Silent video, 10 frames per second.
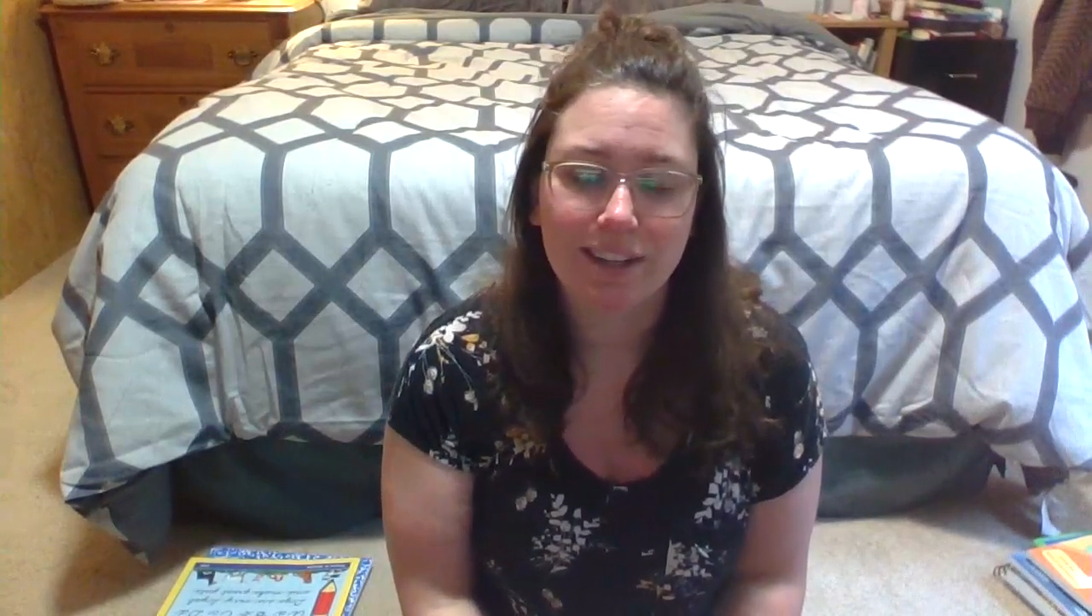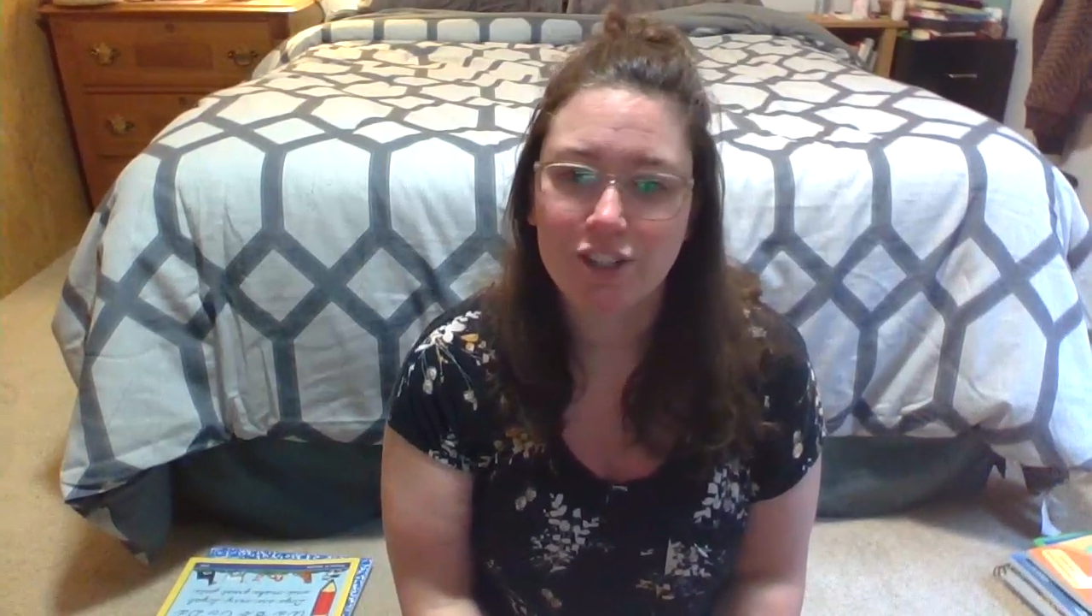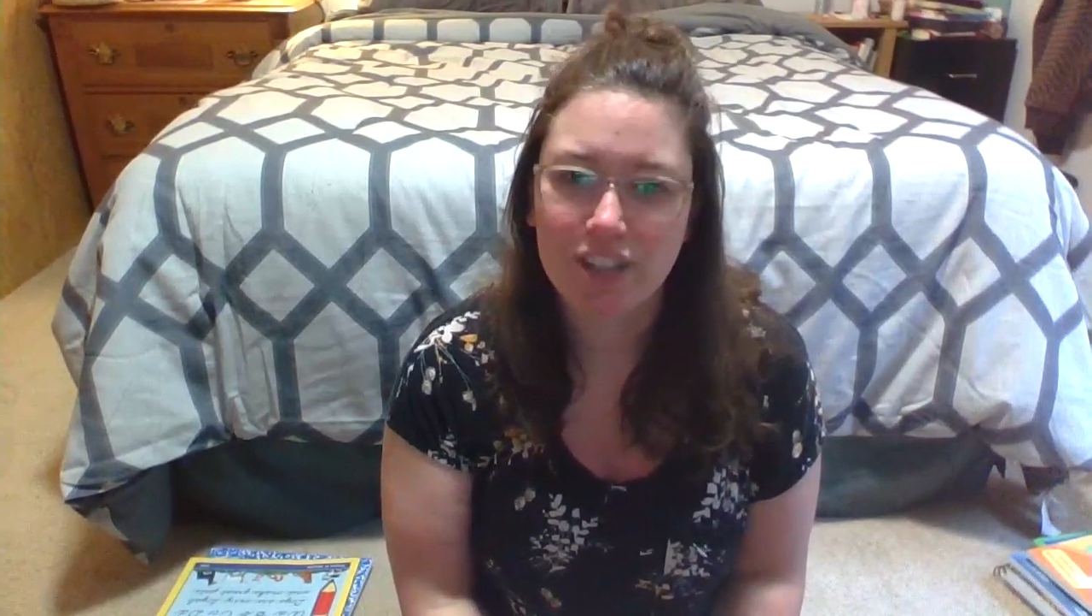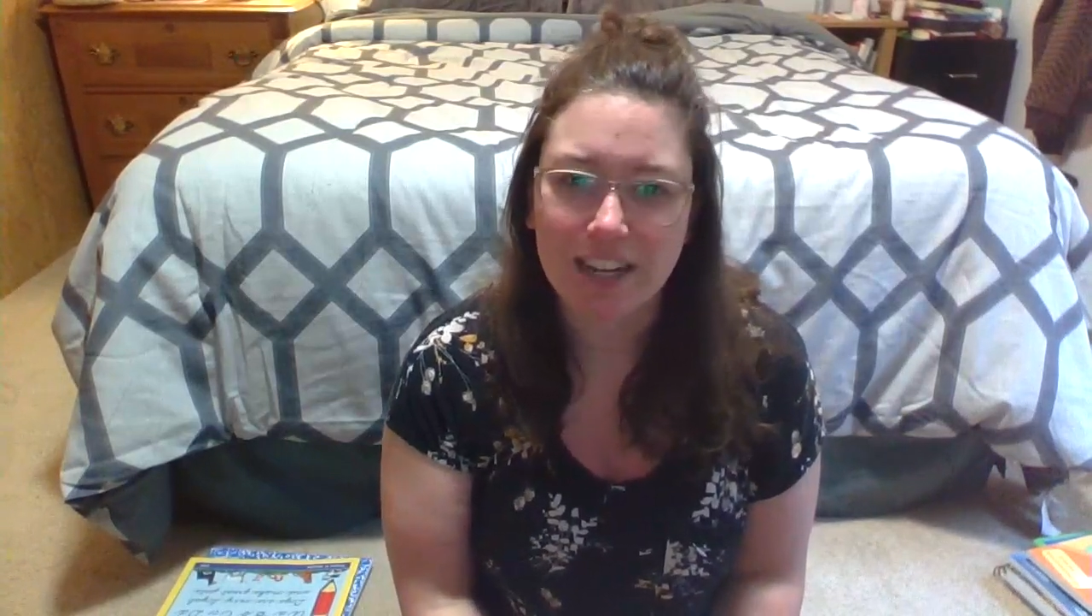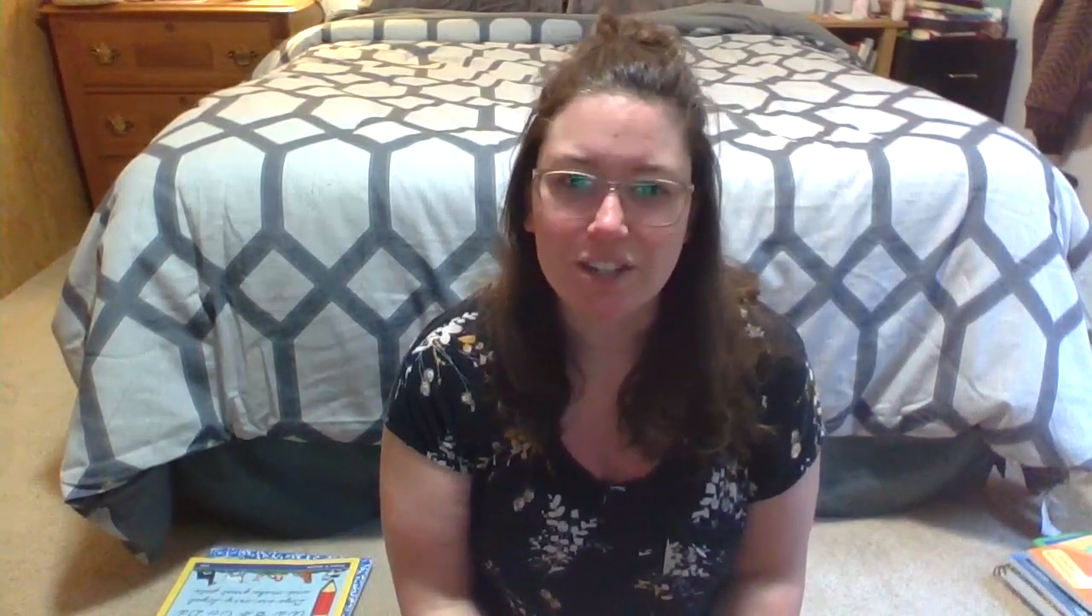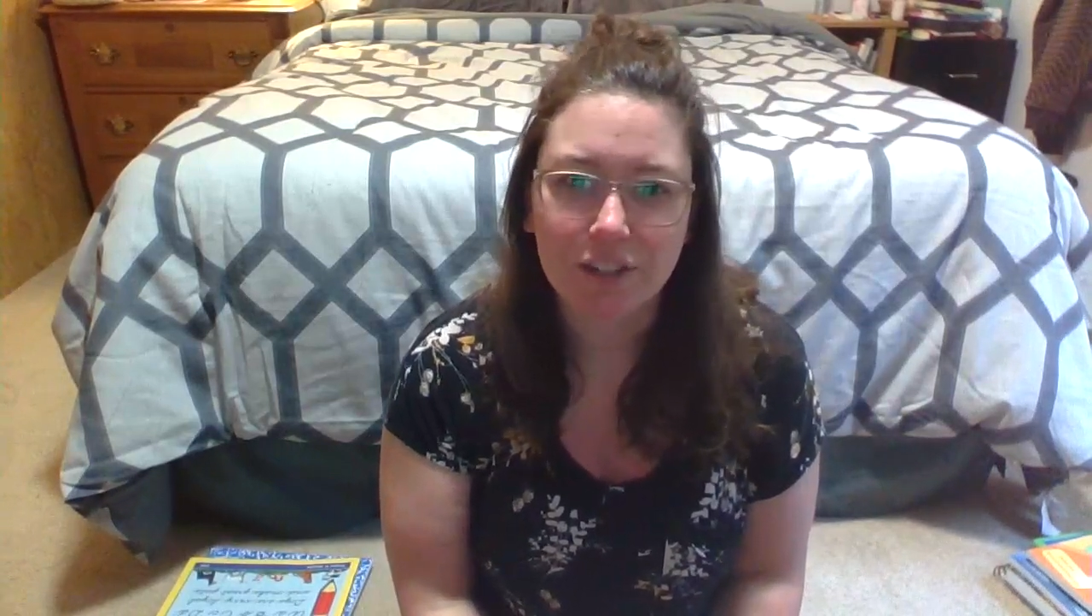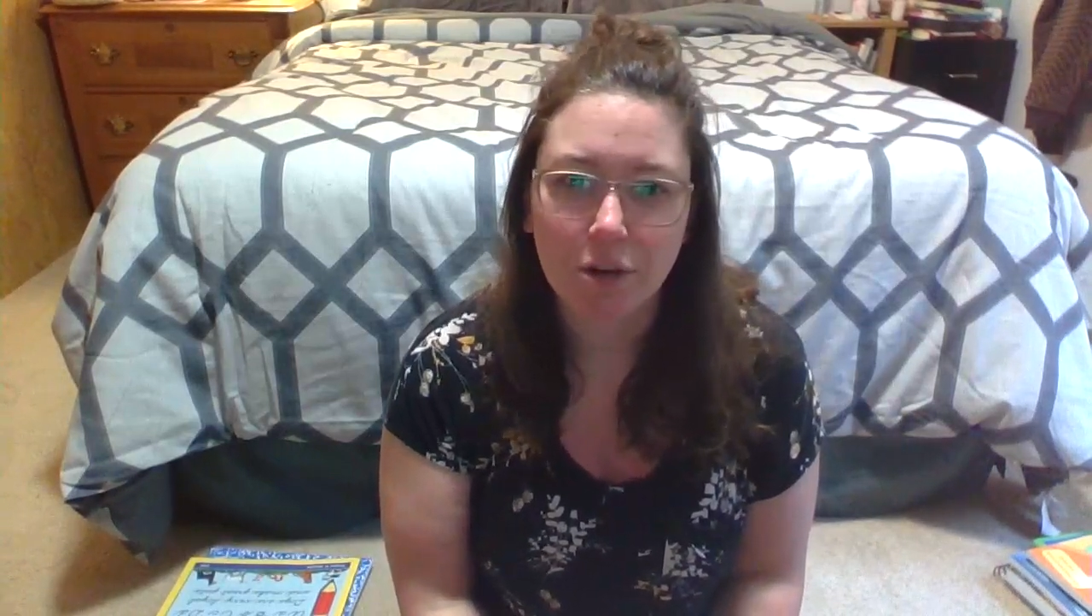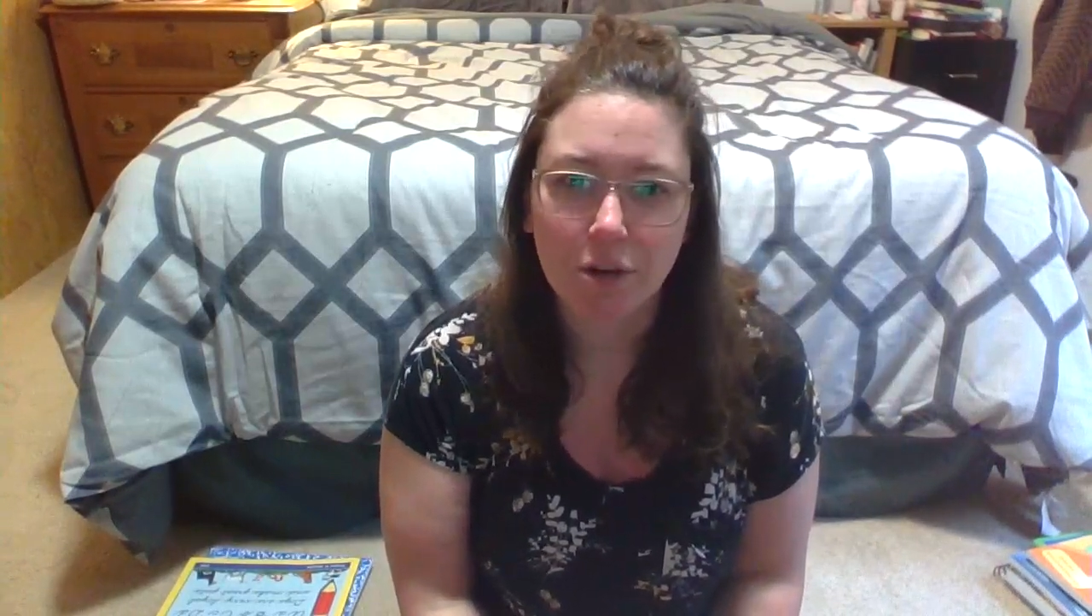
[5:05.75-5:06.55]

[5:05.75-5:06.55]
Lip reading: gentler